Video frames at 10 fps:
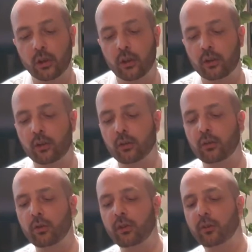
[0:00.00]
You can
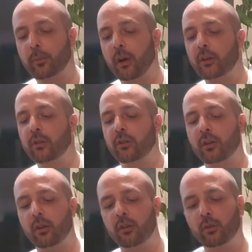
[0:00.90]
do this by using
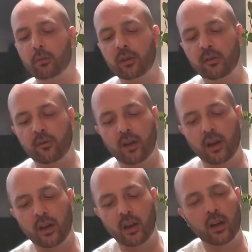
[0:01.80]
a
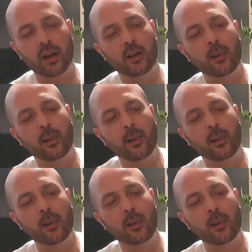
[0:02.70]
humidifier